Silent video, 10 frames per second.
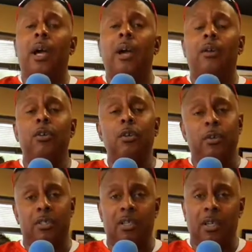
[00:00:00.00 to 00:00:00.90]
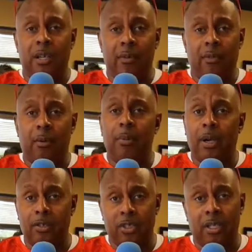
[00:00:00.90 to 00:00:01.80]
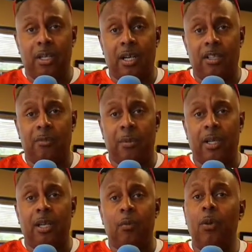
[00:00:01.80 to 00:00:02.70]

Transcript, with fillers: our newest endeavor, Project Cosplay,